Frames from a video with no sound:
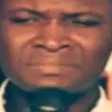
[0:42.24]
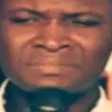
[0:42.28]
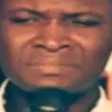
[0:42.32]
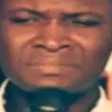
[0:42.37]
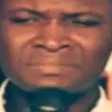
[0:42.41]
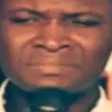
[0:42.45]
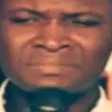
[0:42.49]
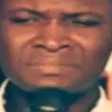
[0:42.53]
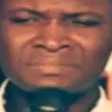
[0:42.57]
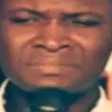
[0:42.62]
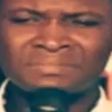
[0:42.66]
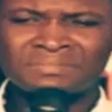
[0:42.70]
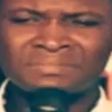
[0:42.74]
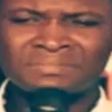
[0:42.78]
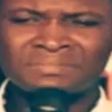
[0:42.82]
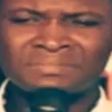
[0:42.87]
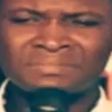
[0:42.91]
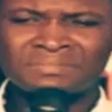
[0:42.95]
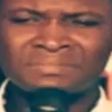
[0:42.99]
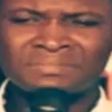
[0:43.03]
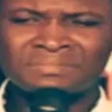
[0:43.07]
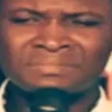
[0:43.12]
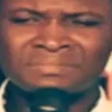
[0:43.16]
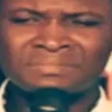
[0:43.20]

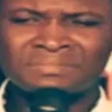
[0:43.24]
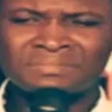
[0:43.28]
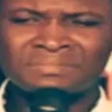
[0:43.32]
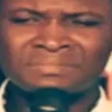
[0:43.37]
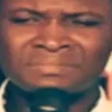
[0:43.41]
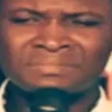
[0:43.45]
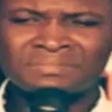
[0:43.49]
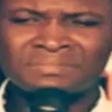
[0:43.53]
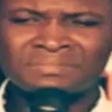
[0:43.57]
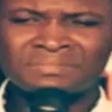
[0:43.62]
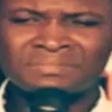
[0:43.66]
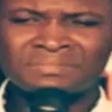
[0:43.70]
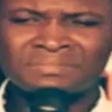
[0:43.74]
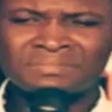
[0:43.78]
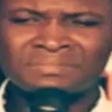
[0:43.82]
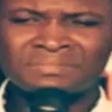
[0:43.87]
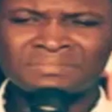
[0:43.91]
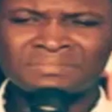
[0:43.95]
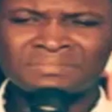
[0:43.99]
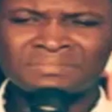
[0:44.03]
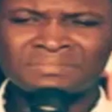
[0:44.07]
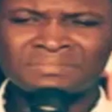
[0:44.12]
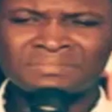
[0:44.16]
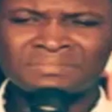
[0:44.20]

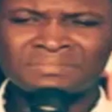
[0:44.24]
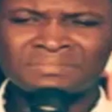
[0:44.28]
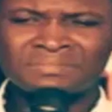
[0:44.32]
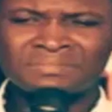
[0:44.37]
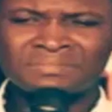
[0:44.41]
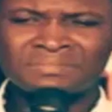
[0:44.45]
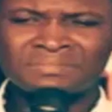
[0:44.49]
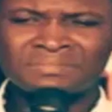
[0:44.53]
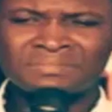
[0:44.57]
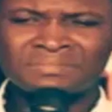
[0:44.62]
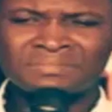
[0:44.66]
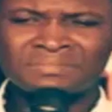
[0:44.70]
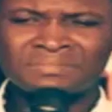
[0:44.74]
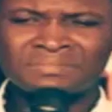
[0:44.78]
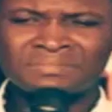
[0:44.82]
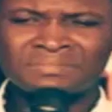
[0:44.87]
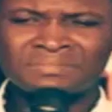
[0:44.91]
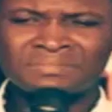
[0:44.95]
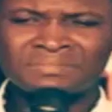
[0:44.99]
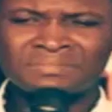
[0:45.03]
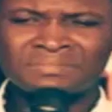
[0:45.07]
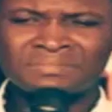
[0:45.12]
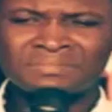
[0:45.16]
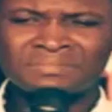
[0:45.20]

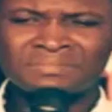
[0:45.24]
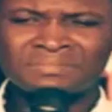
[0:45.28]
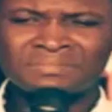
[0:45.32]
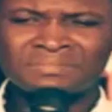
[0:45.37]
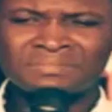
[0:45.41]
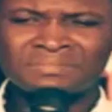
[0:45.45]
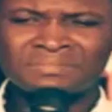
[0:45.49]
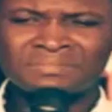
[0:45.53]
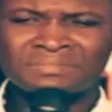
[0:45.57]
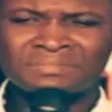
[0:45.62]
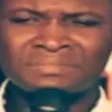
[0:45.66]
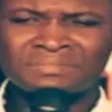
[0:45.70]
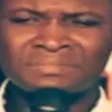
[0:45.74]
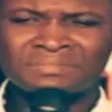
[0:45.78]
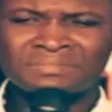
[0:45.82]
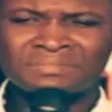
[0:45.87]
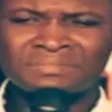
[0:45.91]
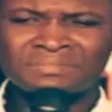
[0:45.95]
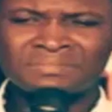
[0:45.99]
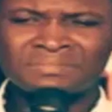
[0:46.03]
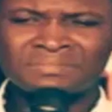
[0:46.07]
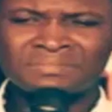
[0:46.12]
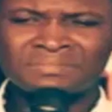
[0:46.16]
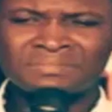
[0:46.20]

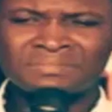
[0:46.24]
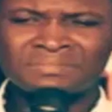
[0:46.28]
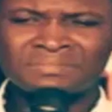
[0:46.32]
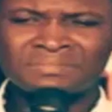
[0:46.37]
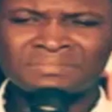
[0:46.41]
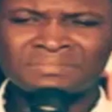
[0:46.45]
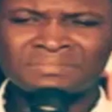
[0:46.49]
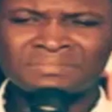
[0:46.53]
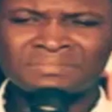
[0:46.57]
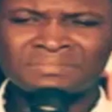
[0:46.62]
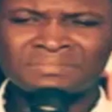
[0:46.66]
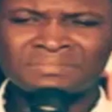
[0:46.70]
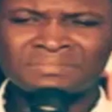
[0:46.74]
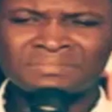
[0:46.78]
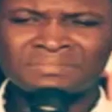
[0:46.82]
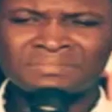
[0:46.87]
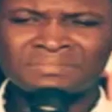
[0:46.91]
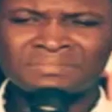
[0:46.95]
[no speech]